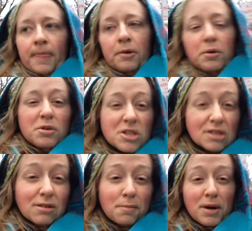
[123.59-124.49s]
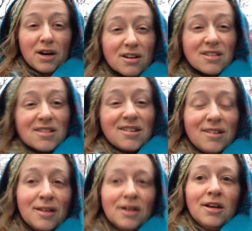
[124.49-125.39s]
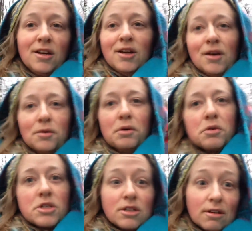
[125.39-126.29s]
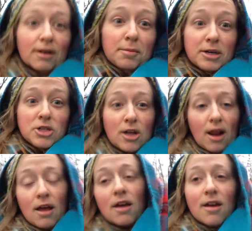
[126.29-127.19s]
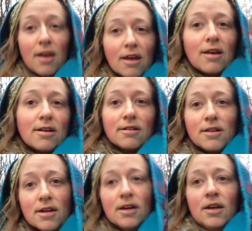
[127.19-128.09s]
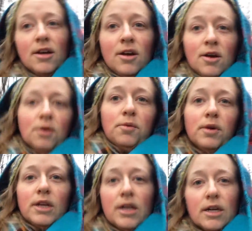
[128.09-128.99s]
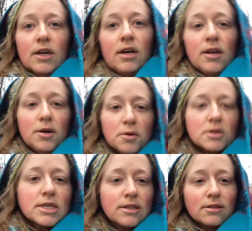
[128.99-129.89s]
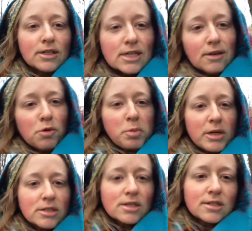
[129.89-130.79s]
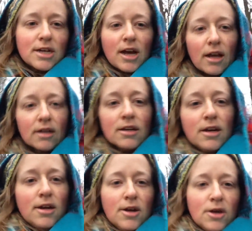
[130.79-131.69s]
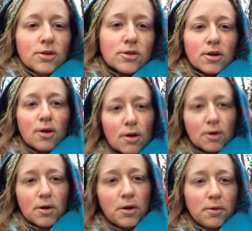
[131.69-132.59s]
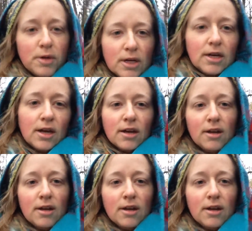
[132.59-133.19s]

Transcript: we were still in Paris. We were still on a budget. And we... we're still in need of a place to stay. So we